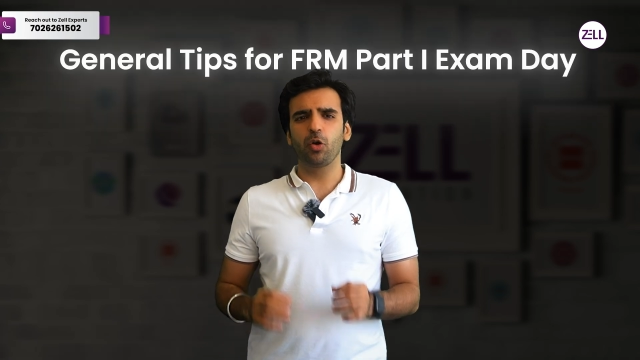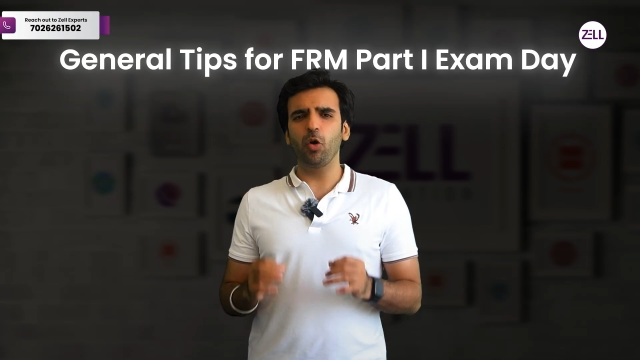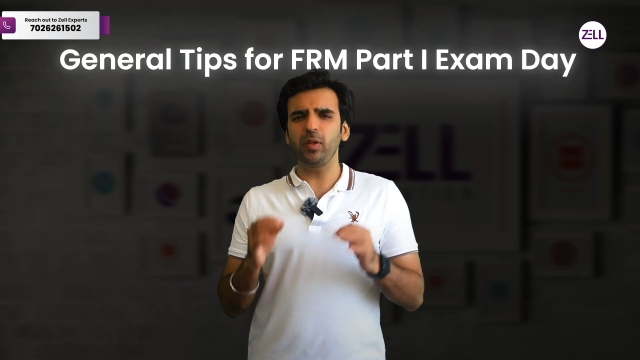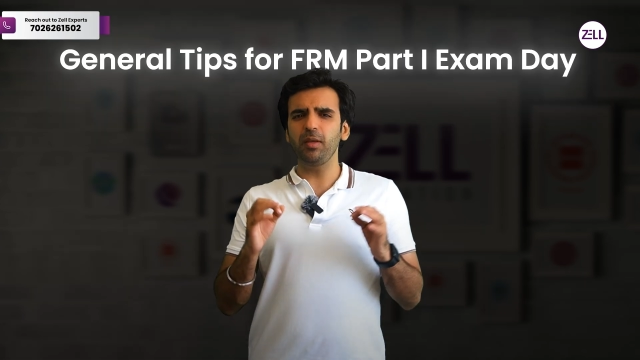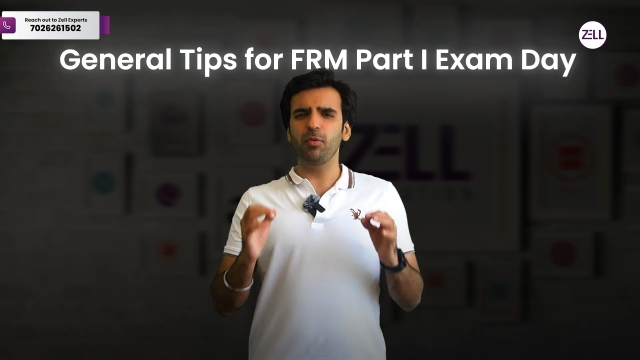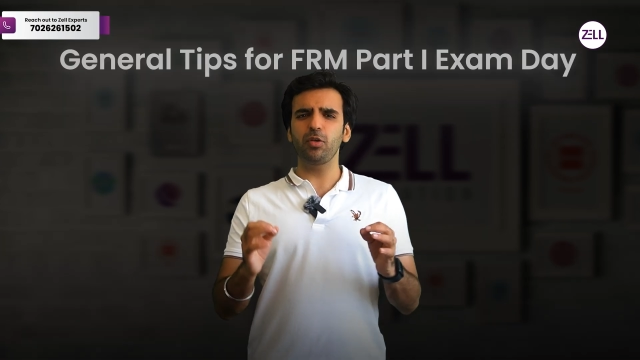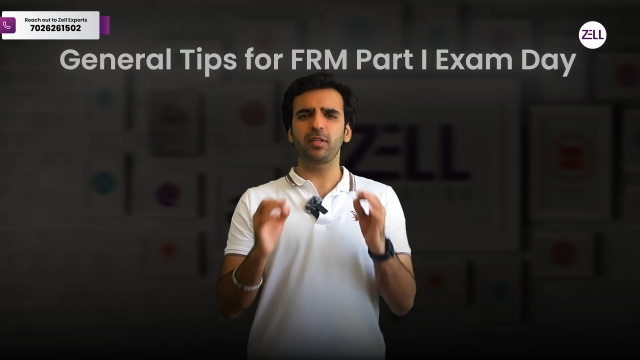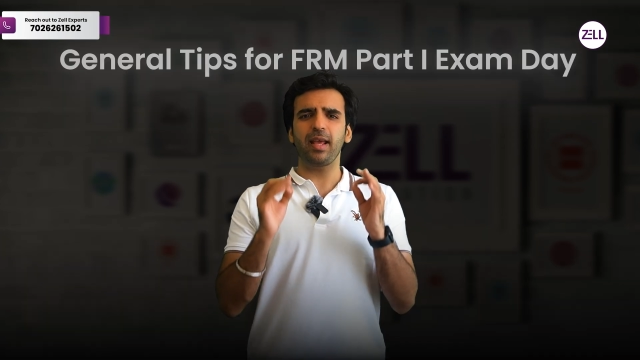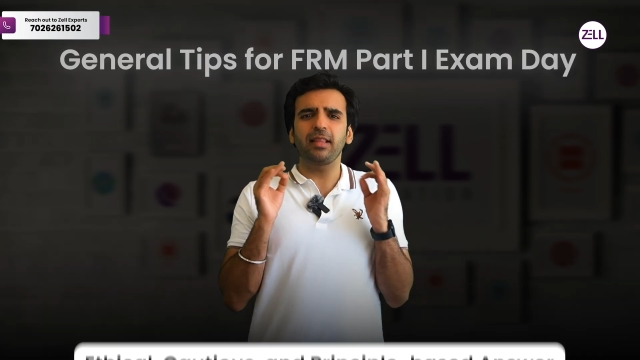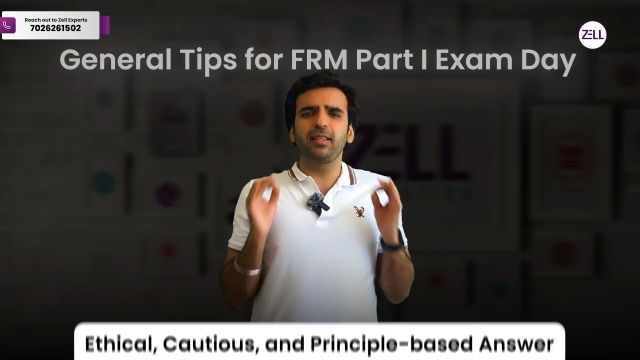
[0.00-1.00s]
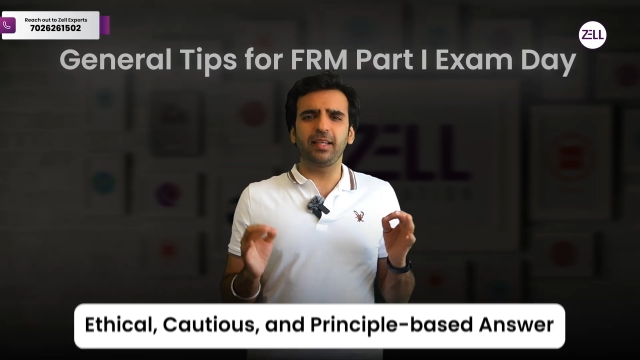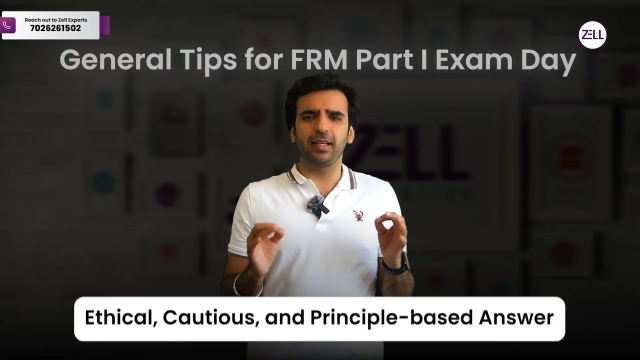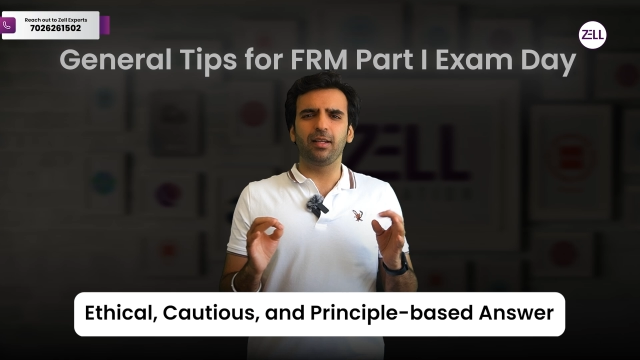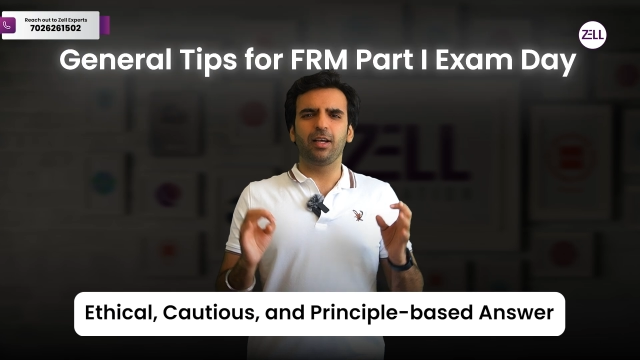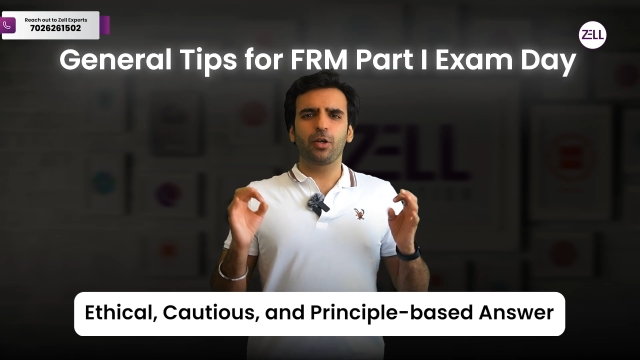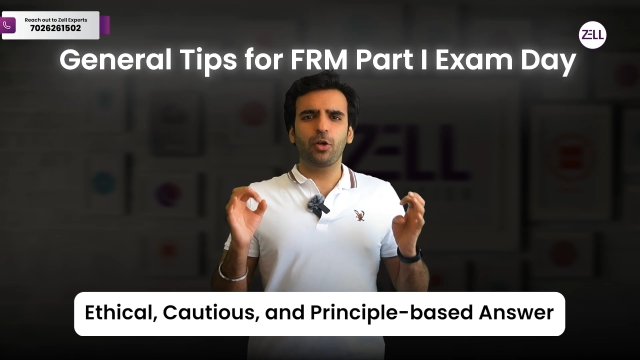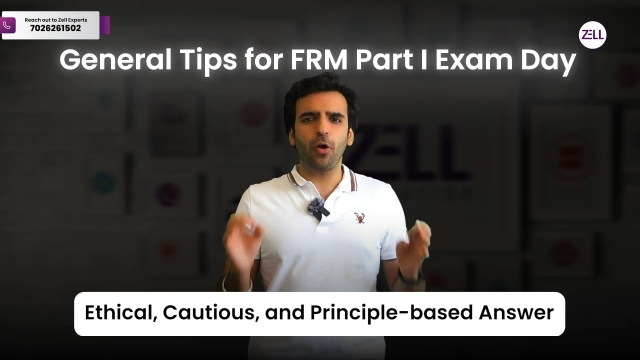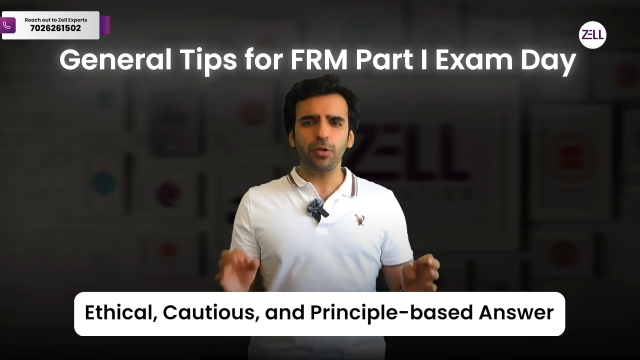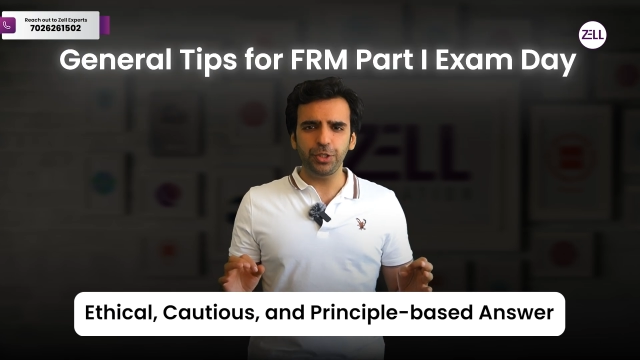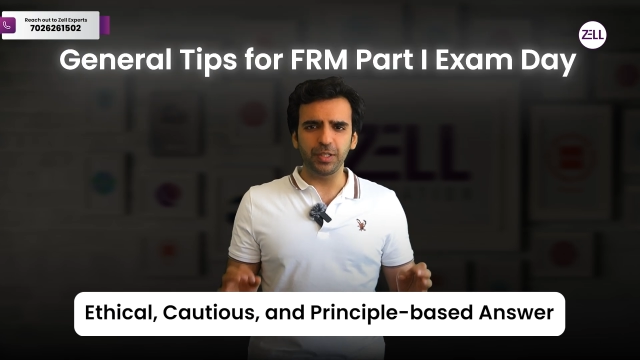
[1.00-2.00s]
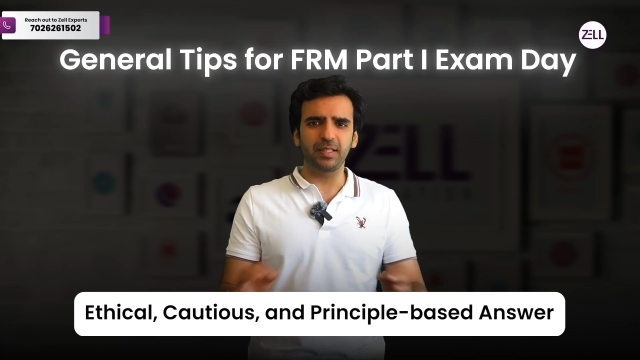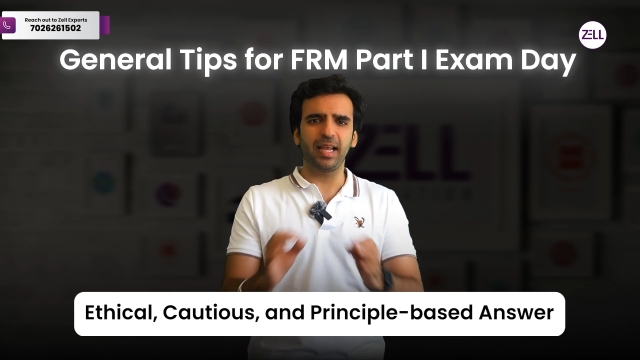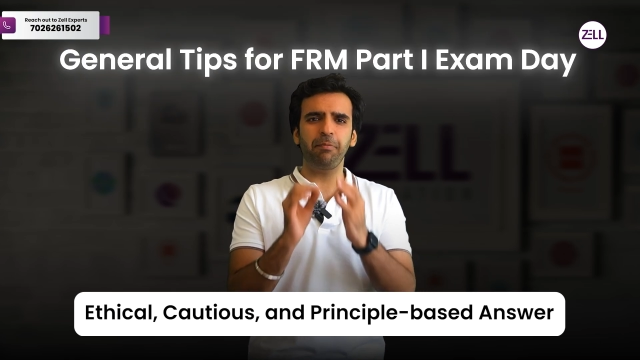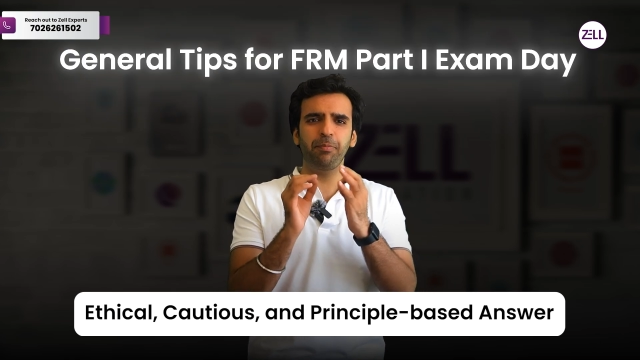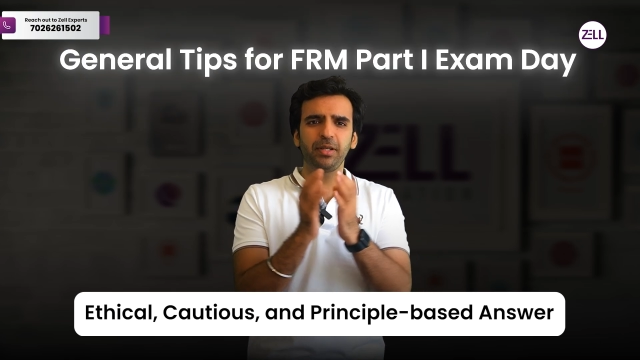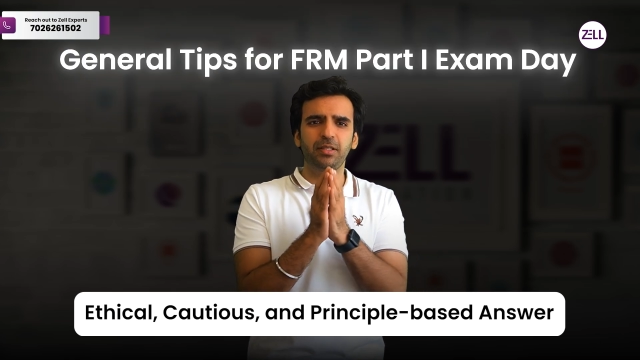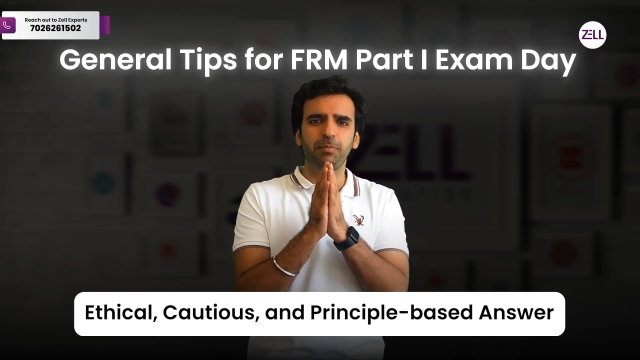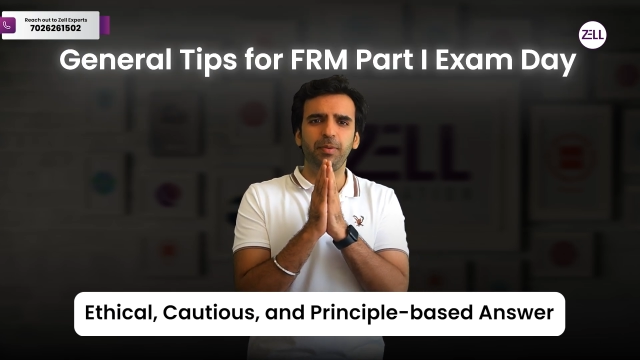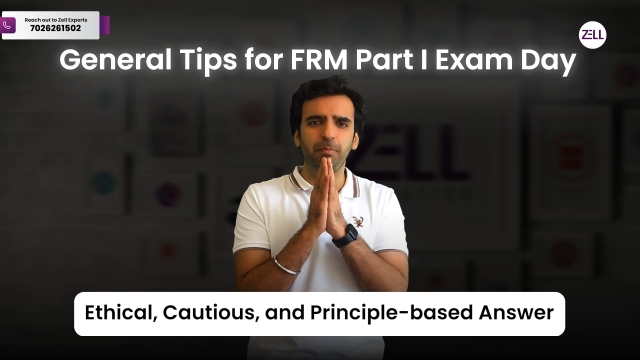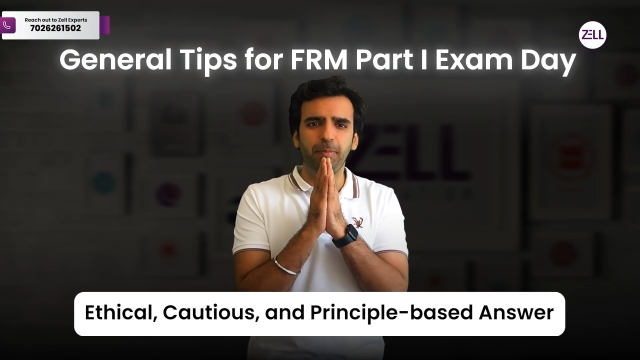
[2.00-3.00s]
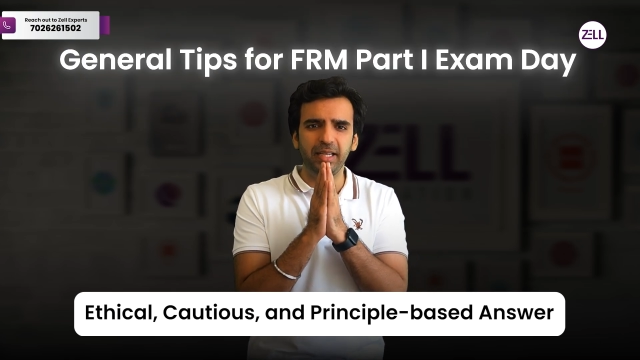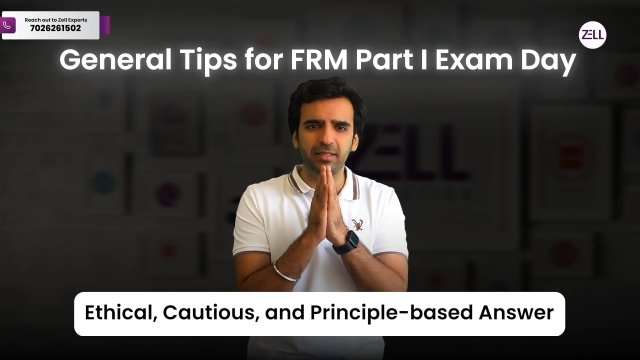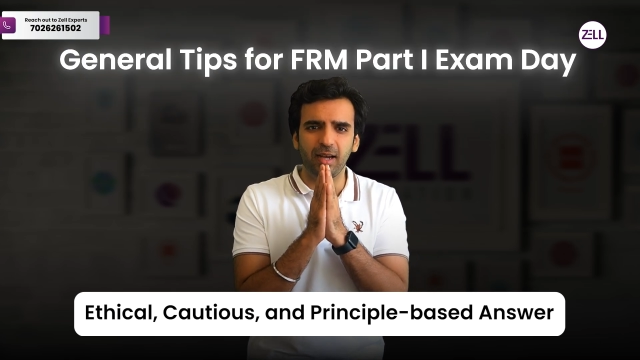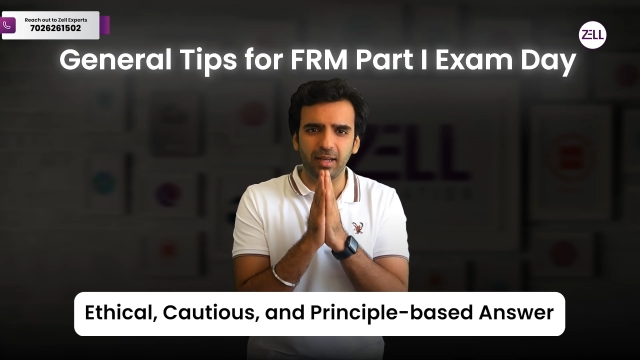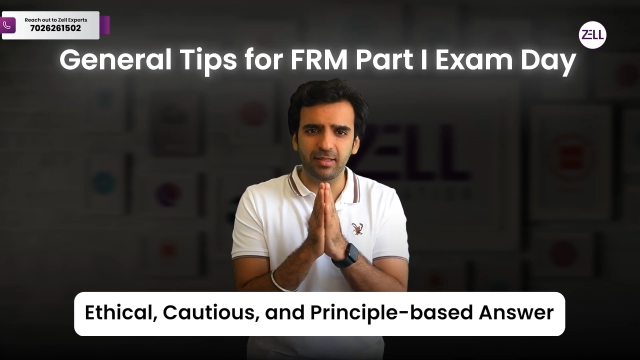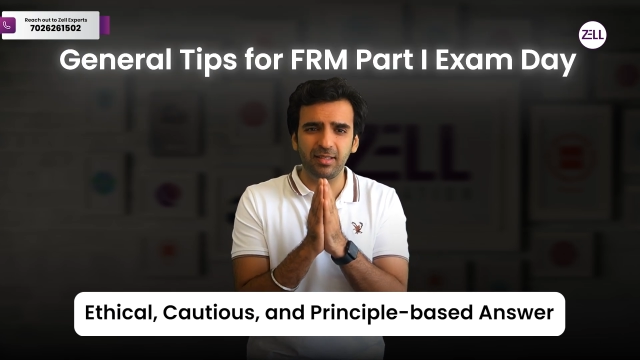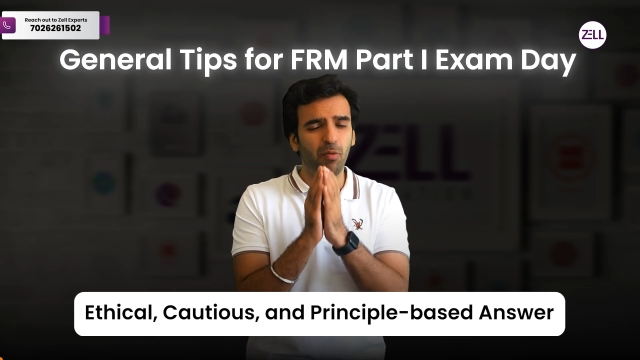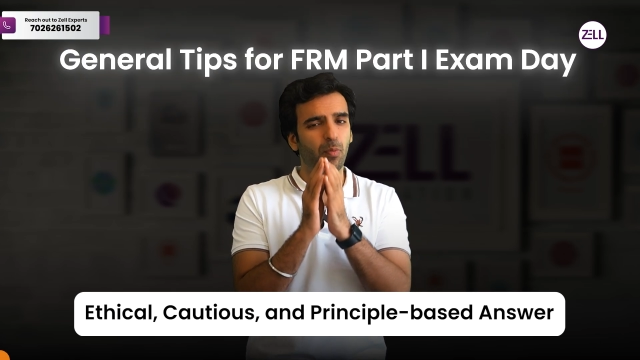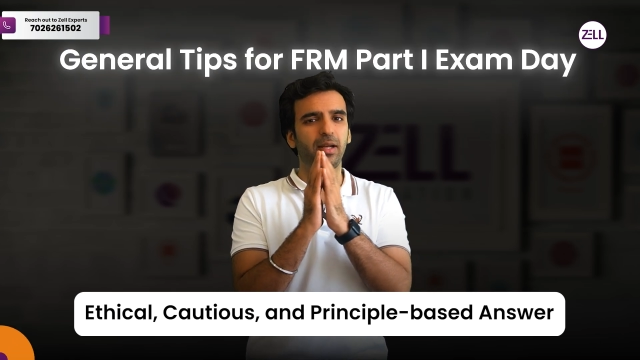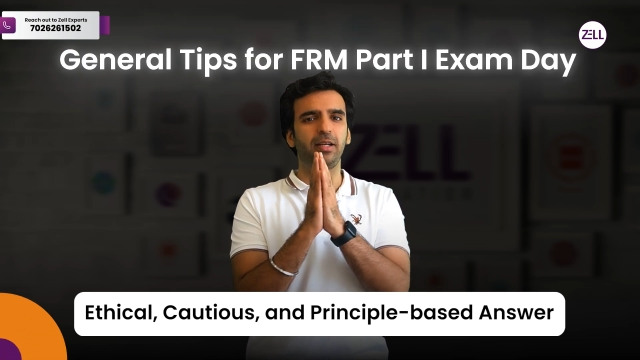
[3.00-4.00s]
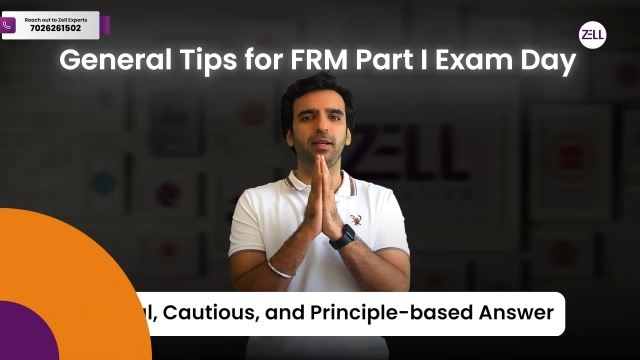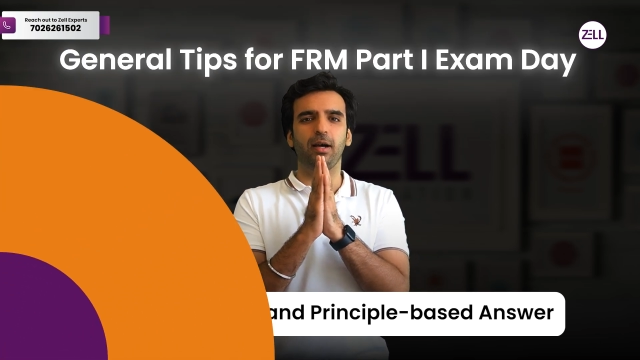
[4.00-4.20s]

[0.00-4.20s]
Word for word: Go with the most ethical, cautious and principle-based answer when in